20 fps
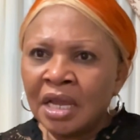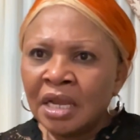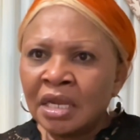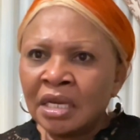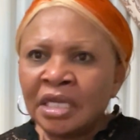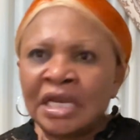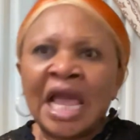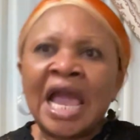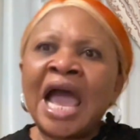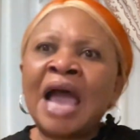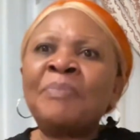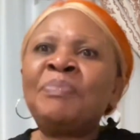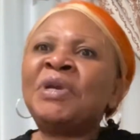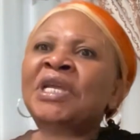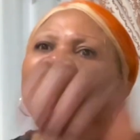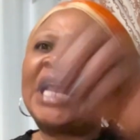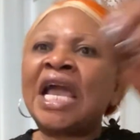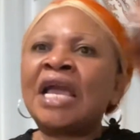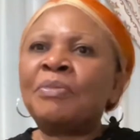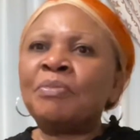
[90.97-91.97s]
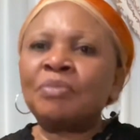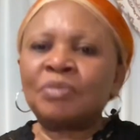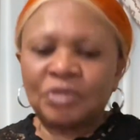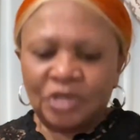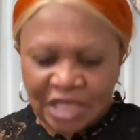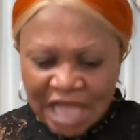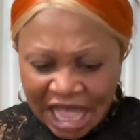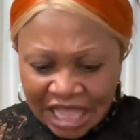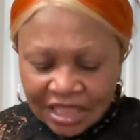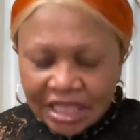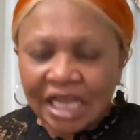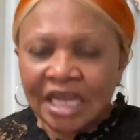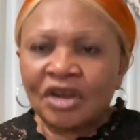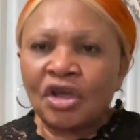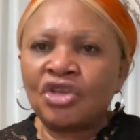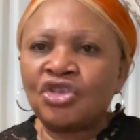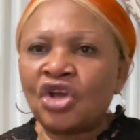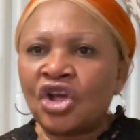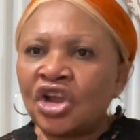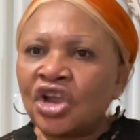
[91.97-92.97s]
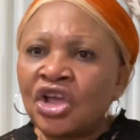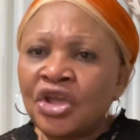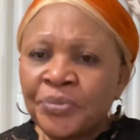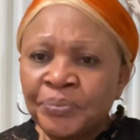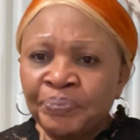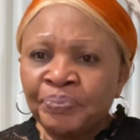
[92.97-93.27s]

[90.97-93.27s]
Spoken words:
they have been that thing on your